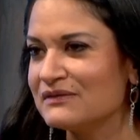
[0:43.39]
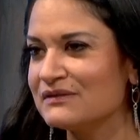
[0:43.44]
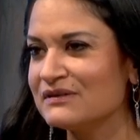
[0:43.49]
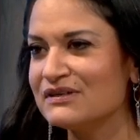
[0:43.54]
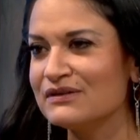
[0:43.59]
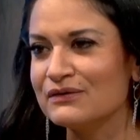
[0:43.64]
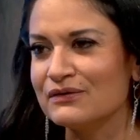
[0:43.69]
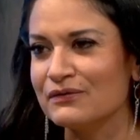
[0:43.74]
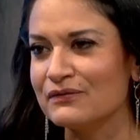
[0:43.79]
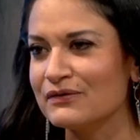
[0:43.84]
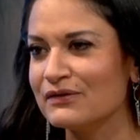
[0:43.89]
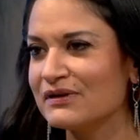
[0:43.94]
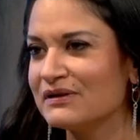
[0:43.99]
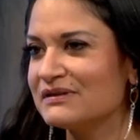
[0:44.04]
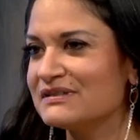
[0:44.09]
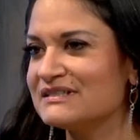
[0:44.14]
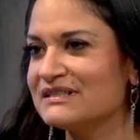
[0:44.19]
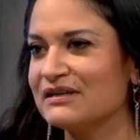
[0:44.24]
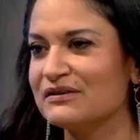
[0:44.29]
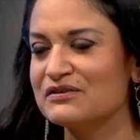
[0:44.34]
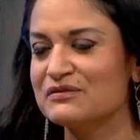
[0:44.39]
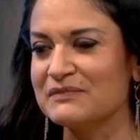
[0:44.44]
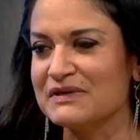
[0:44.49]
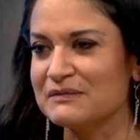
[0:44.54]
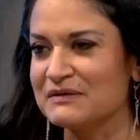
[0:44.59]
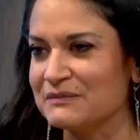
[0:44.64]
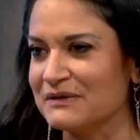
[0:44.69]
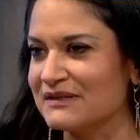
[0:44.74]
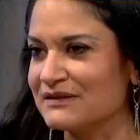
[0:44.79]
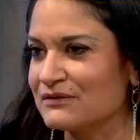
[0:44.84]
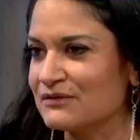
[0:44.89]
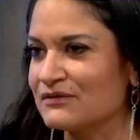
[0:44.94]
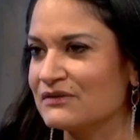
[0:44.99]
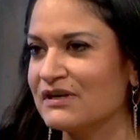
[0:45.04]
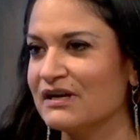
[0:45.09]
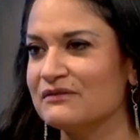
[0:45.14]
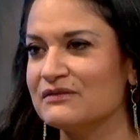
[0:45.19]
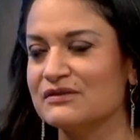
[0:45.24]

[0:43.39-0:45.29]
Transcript: You know, they're going to tell you maybe about their life.